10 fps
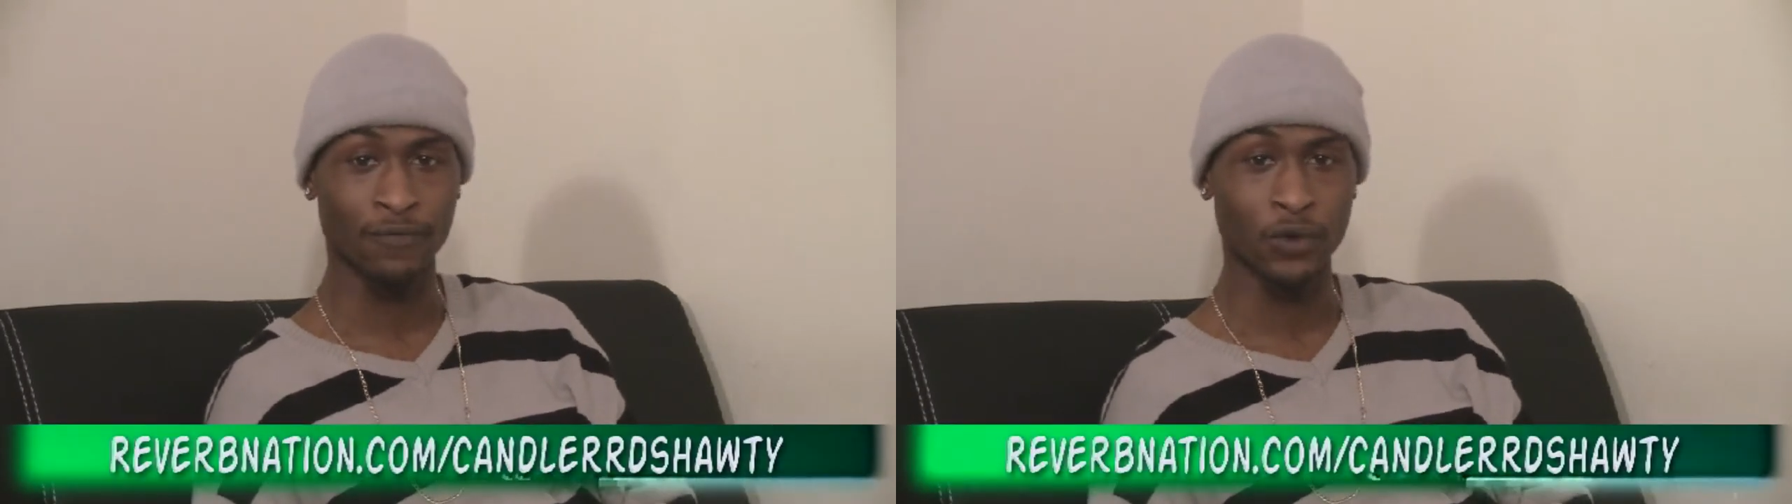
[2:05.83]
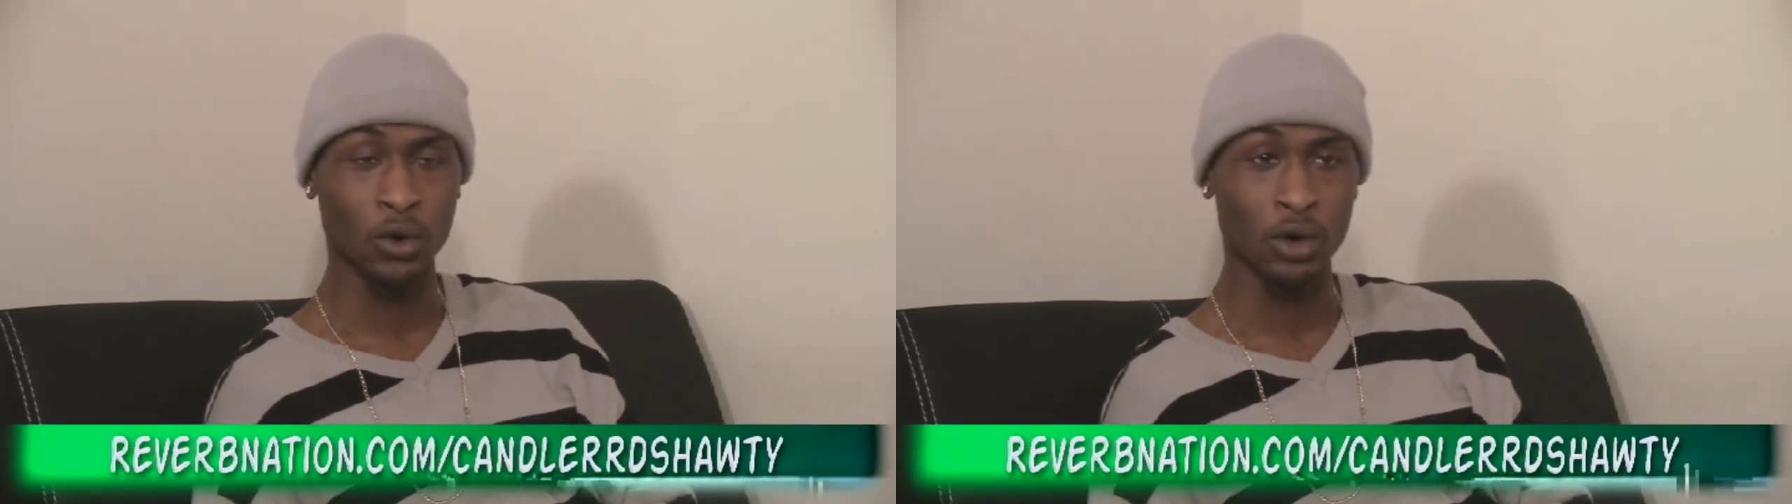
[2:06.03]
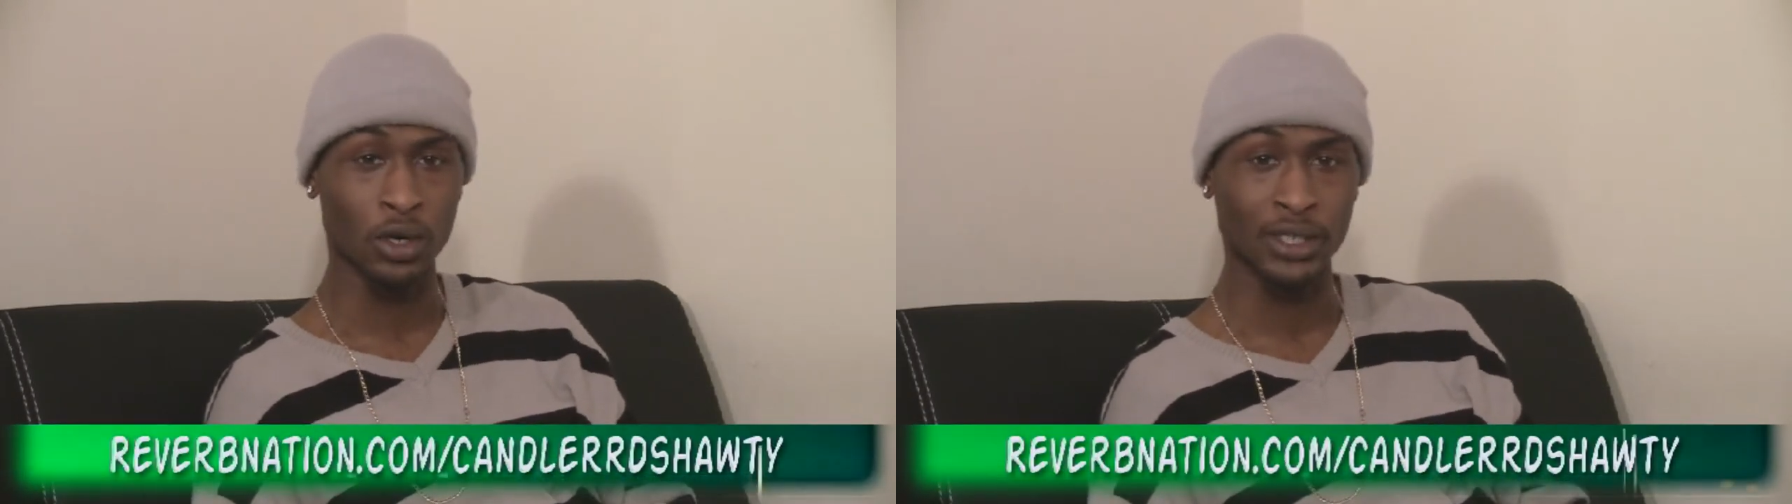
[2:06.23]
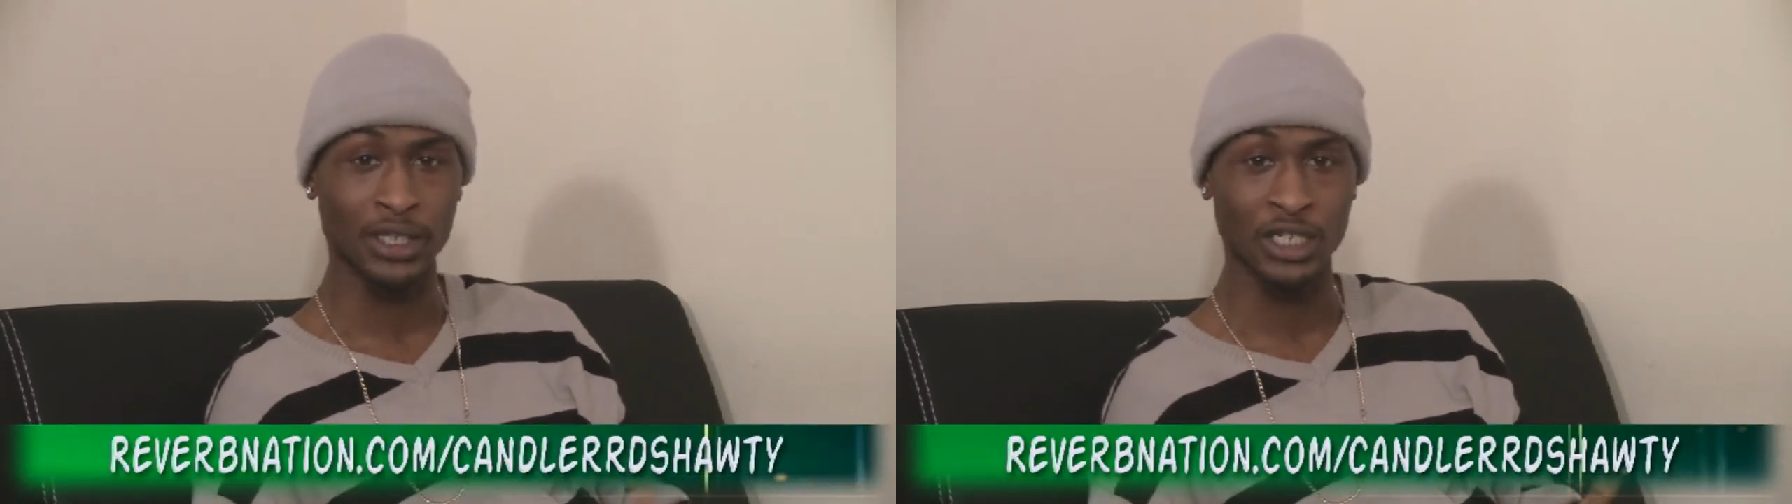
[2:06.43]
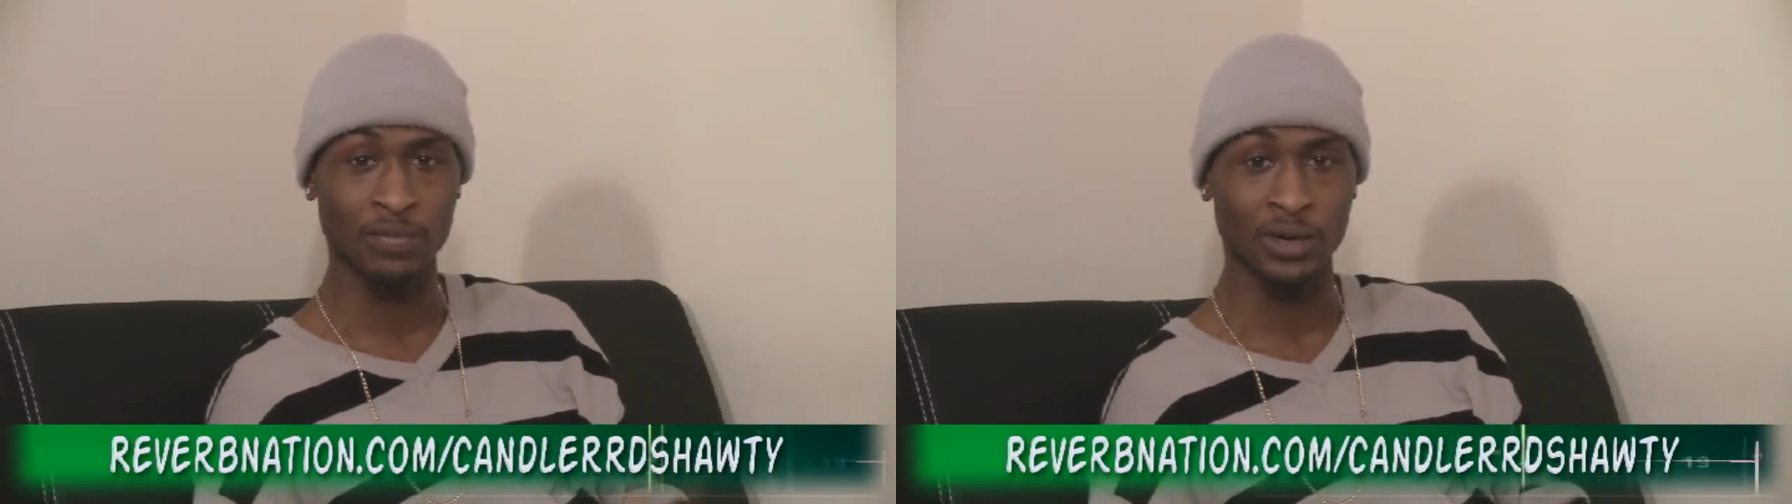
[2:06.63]
for
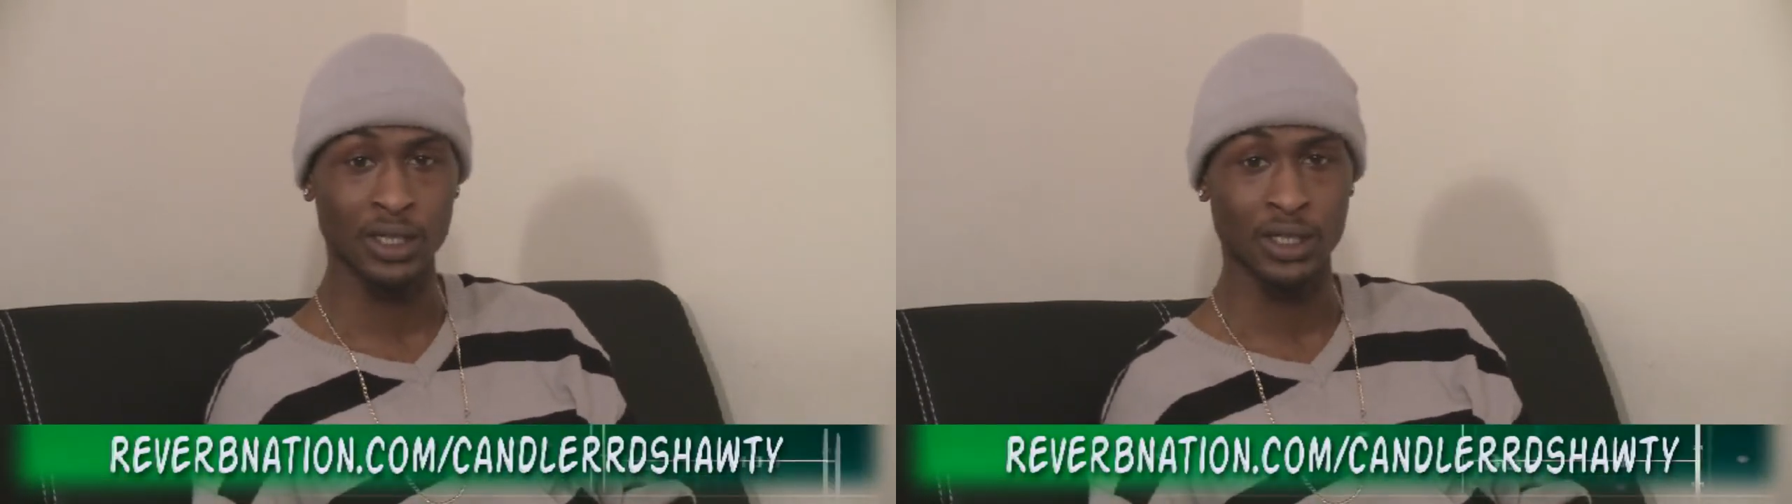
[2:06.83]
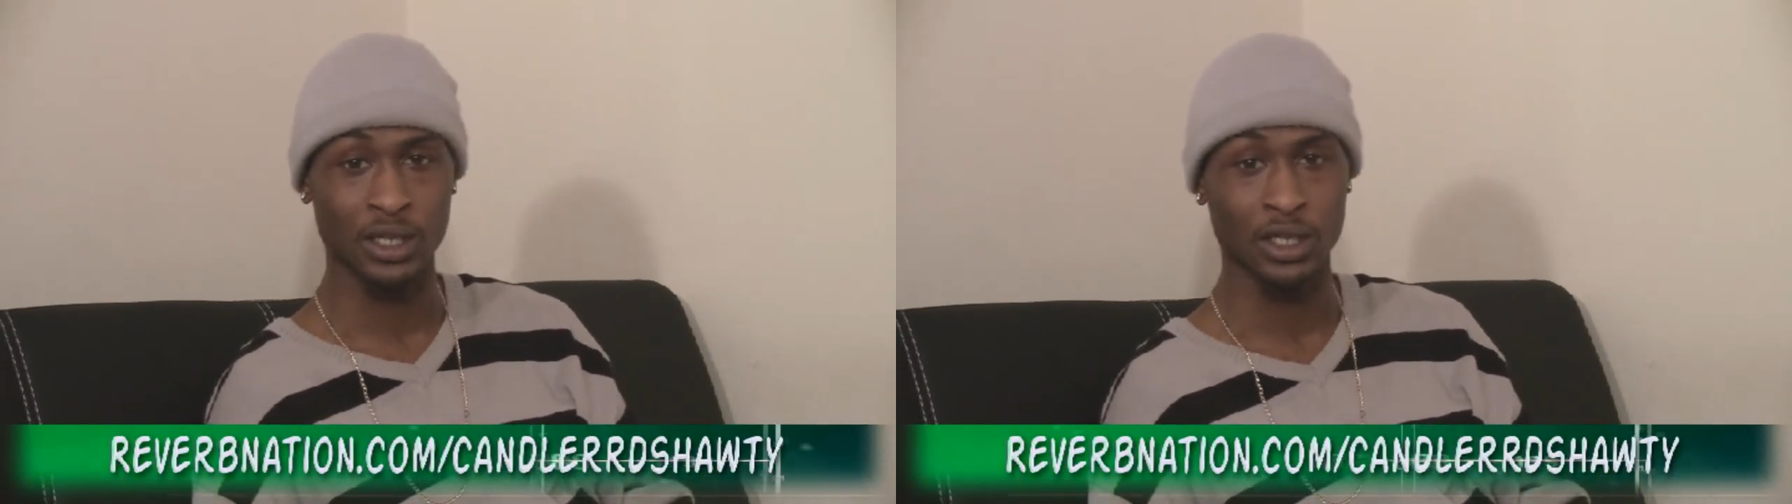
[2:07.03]
six months or